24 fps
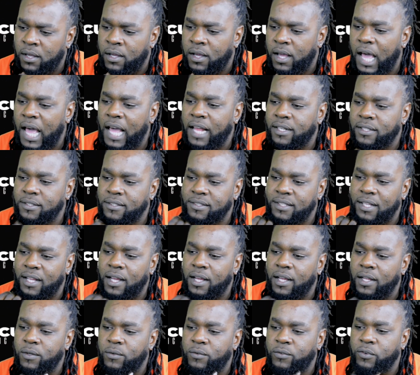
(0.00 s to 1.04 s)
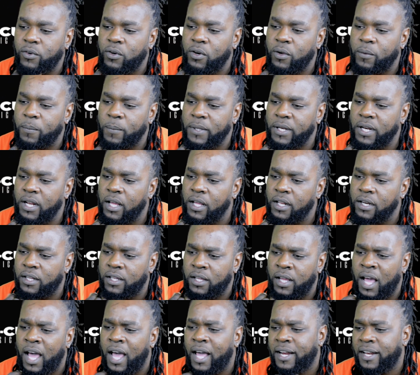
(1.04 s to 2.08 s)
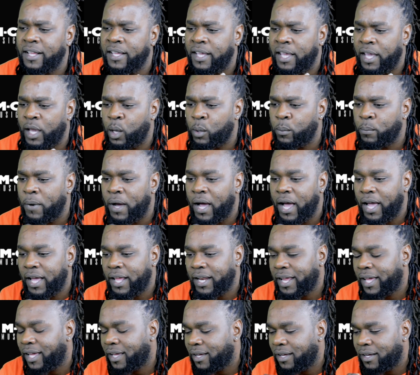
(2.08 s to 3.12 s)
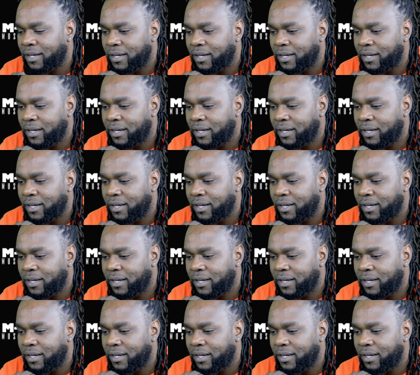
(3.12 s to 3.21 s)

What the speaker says: how to stand firm and how to get by. Like